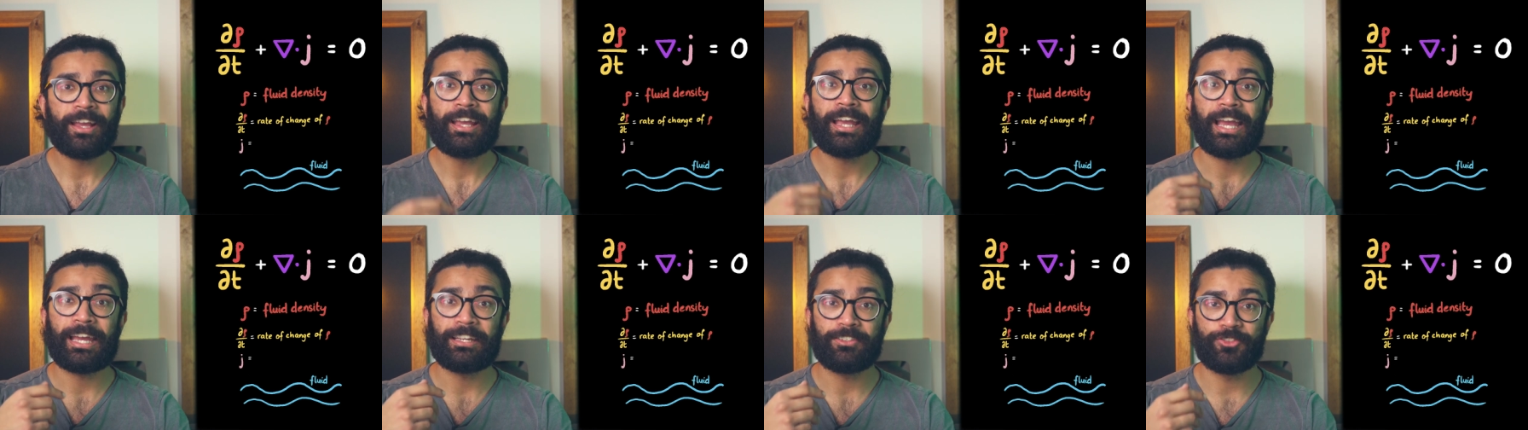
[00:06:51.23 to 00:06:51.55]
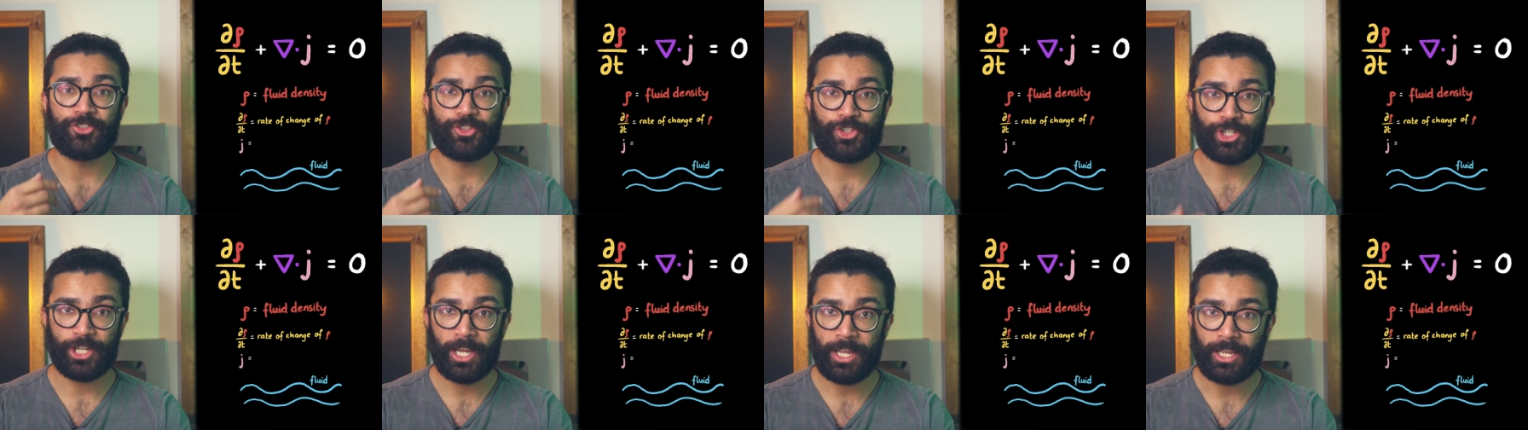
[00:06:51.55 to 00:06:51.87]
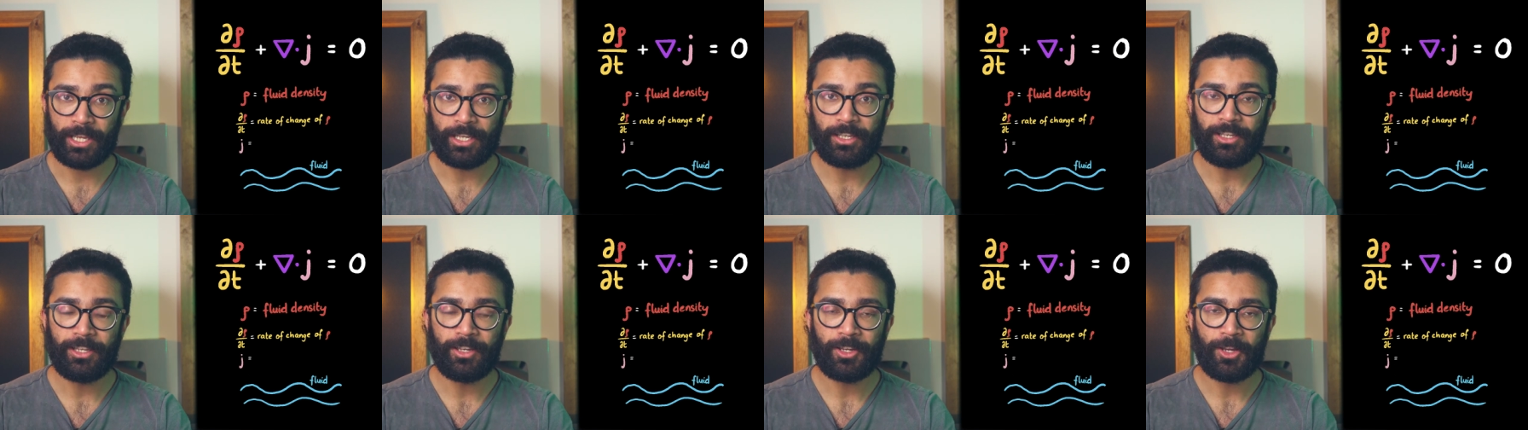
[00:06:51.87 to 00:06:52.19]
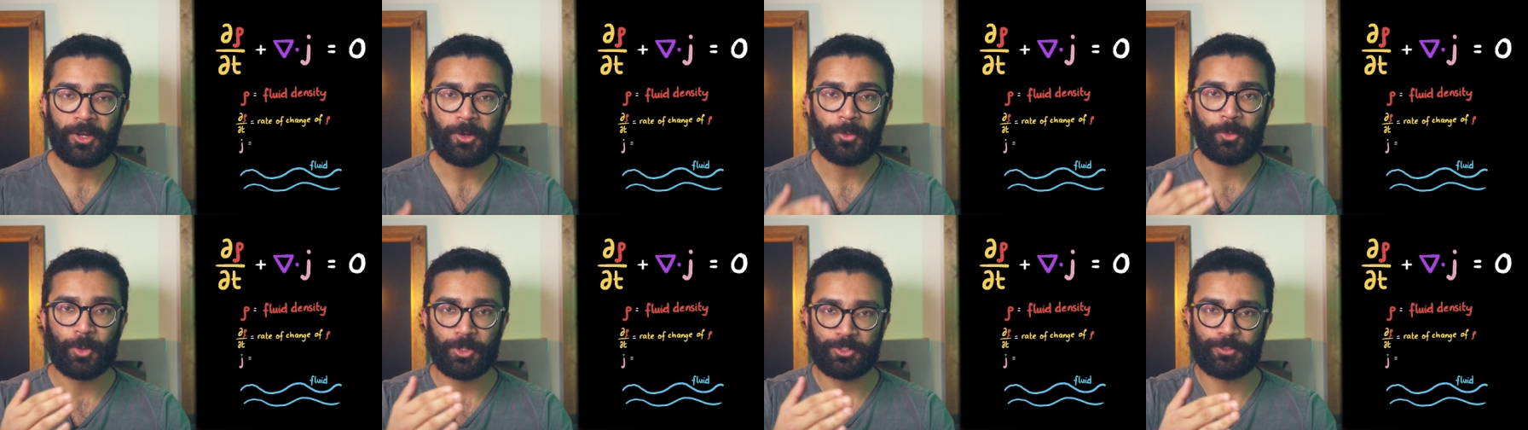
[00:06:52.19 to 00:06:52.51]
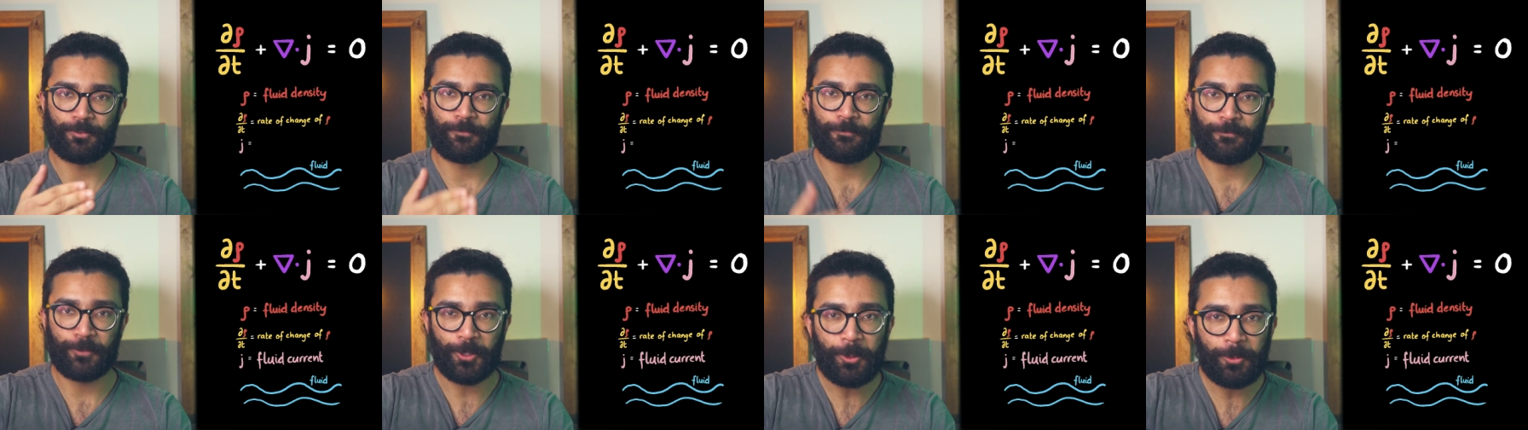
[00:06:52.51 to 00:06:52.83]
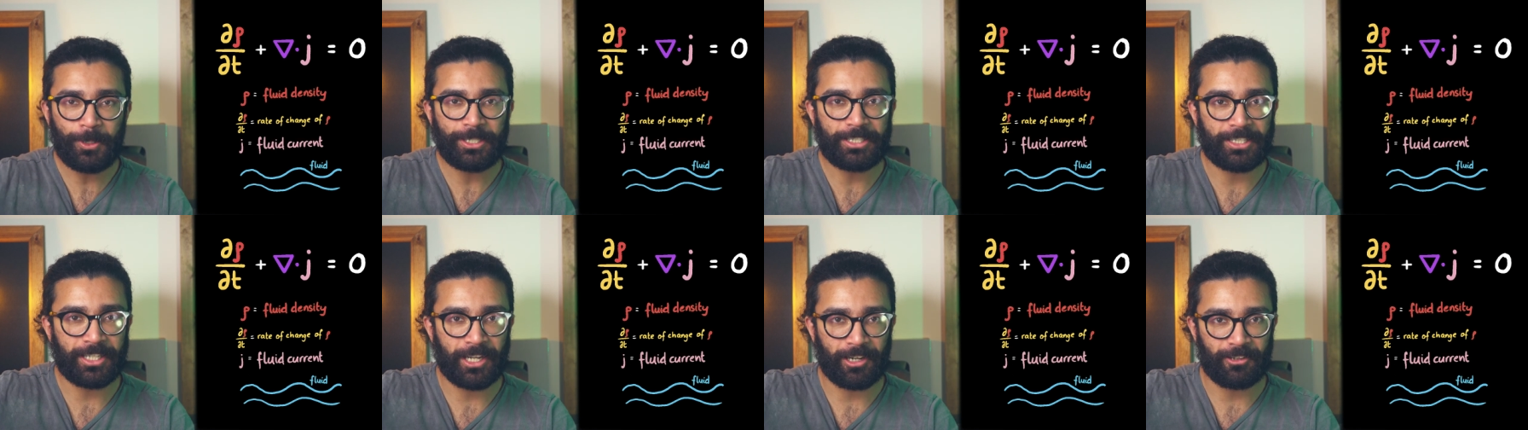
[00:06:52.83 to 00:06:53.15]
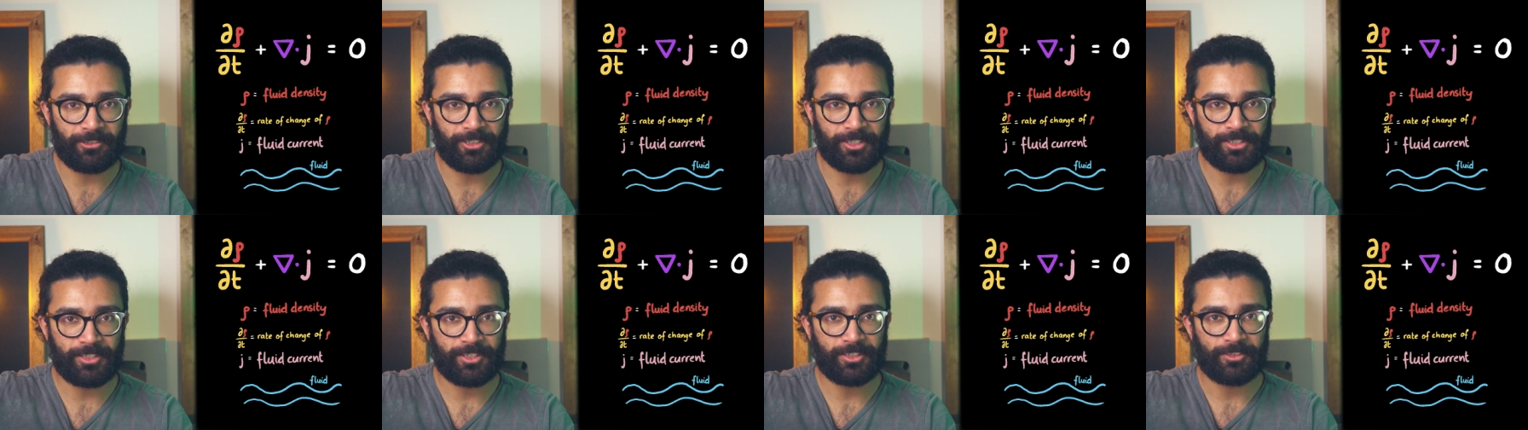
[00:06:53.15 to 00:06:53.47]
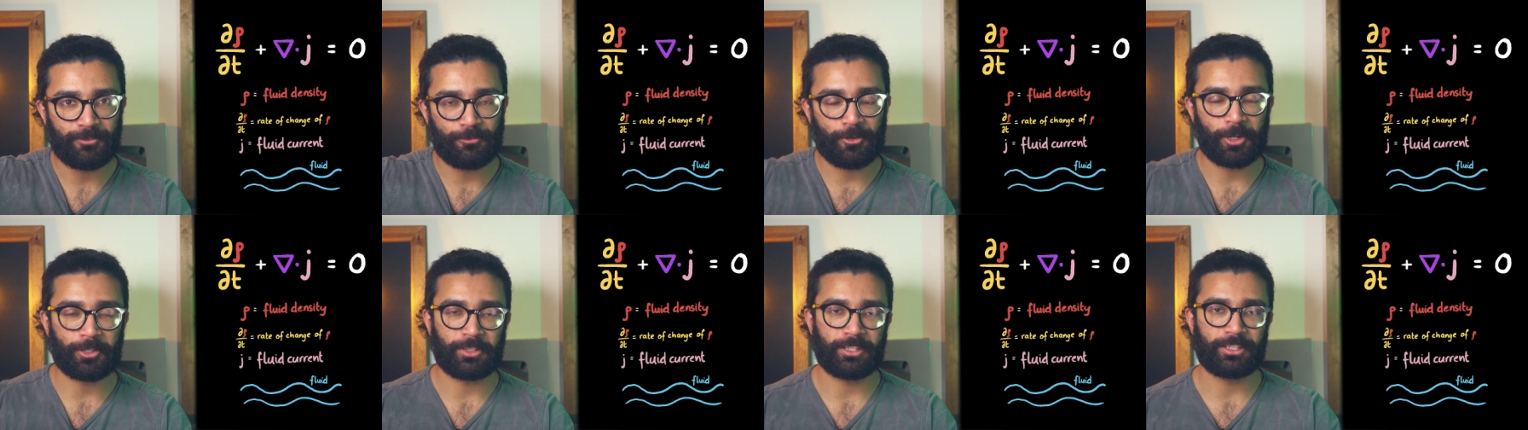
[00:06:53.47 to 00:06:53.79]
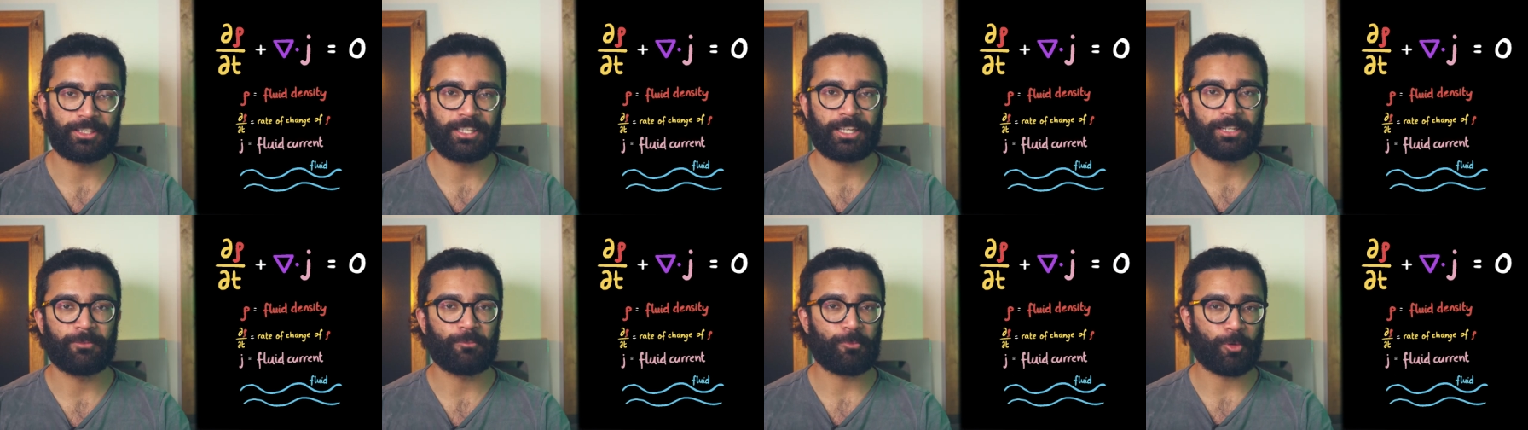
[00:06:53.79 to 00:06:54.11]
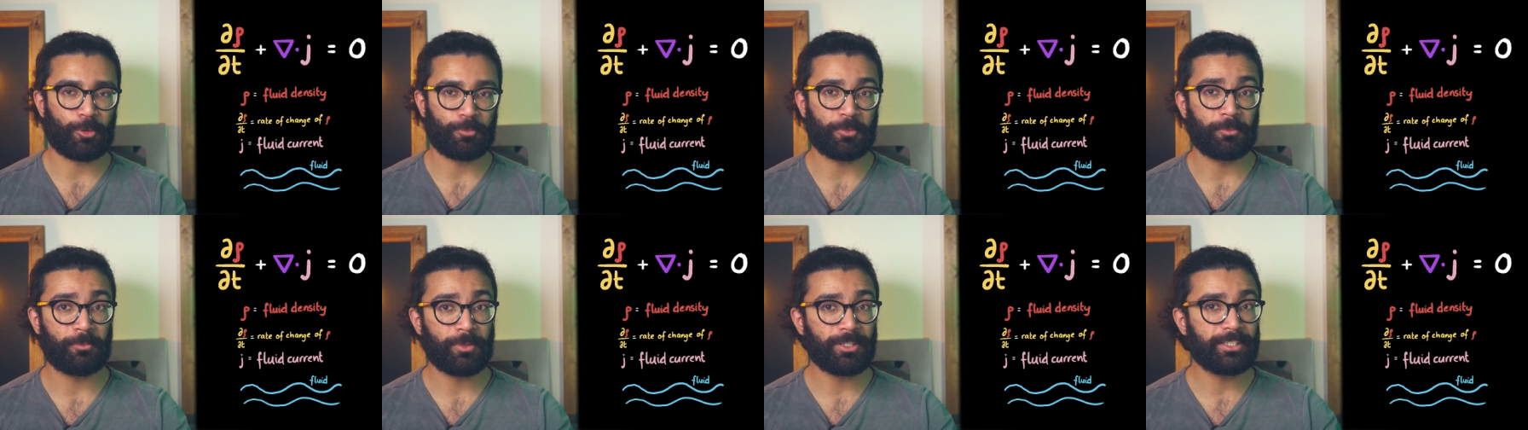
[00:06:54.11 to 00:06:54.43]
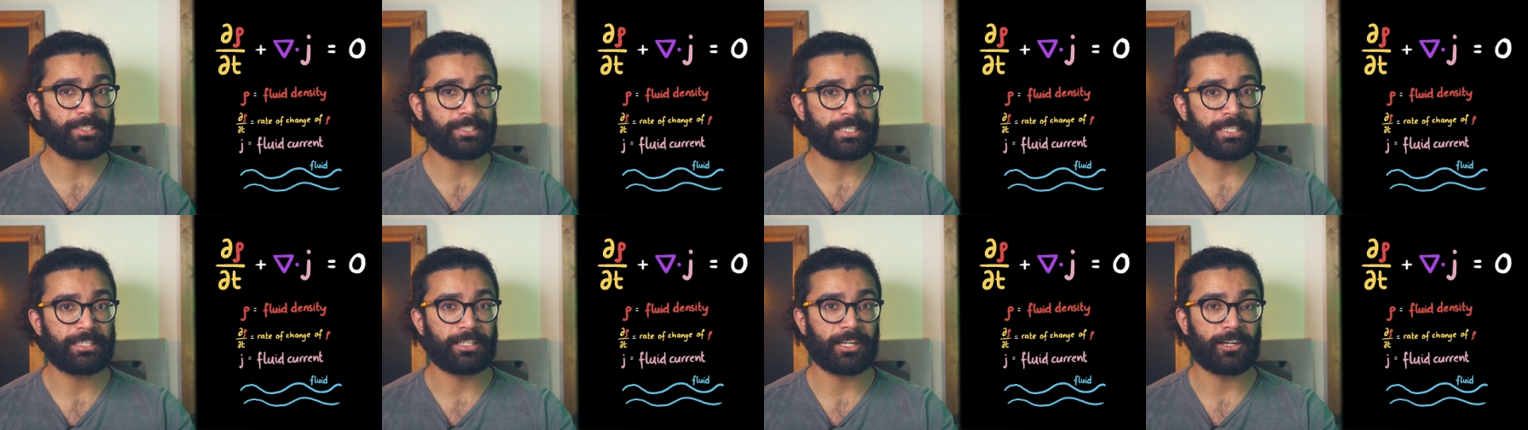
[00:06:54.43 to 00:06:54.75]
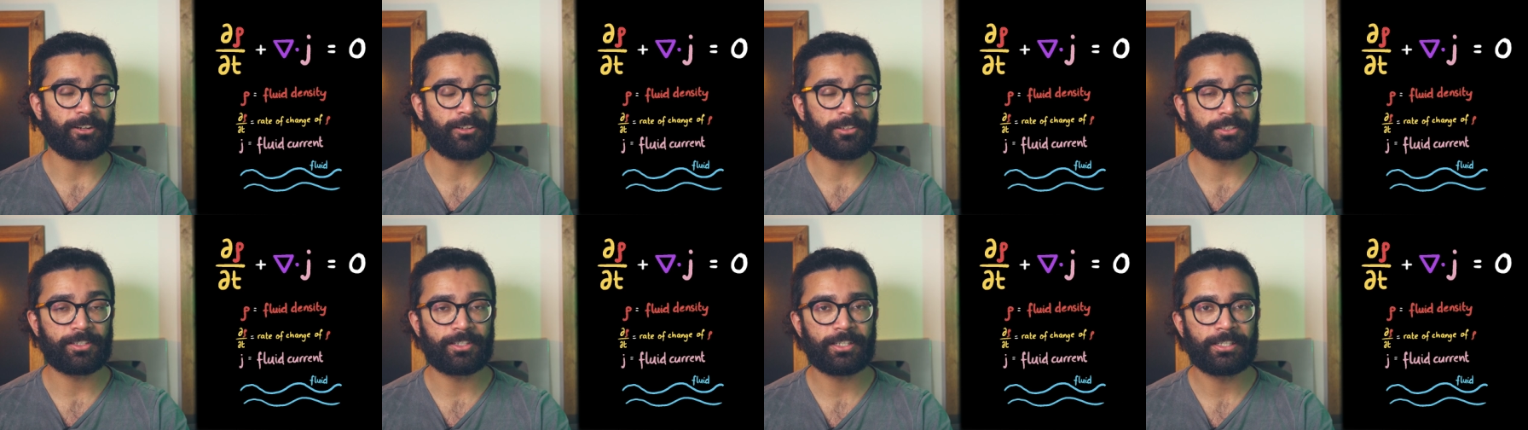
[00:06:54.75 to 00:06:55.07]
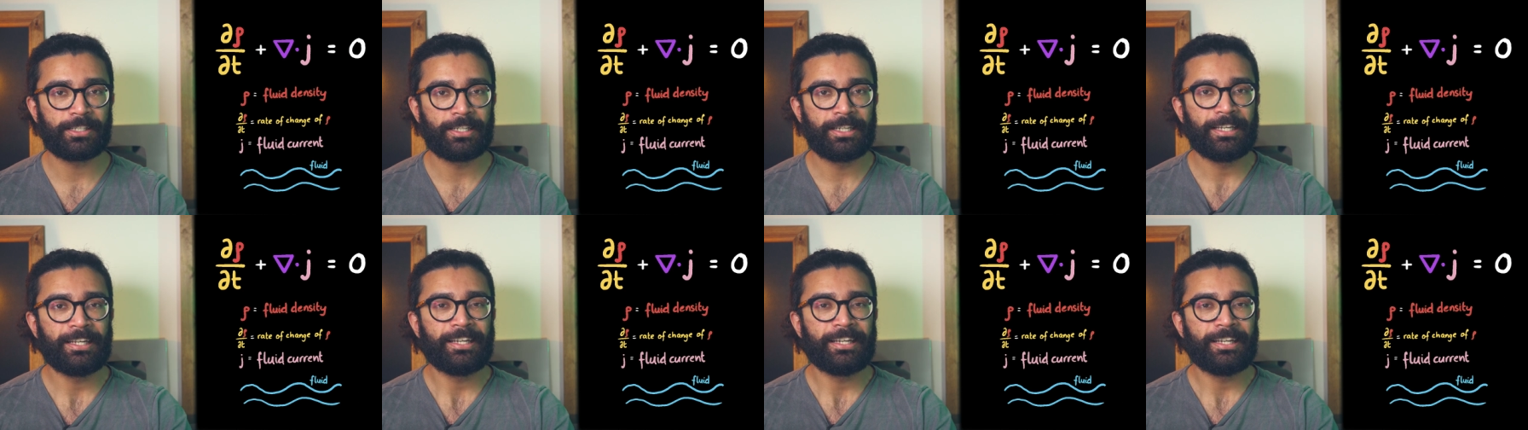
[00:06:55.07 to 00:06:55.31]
and J was fluid current rather than probability current,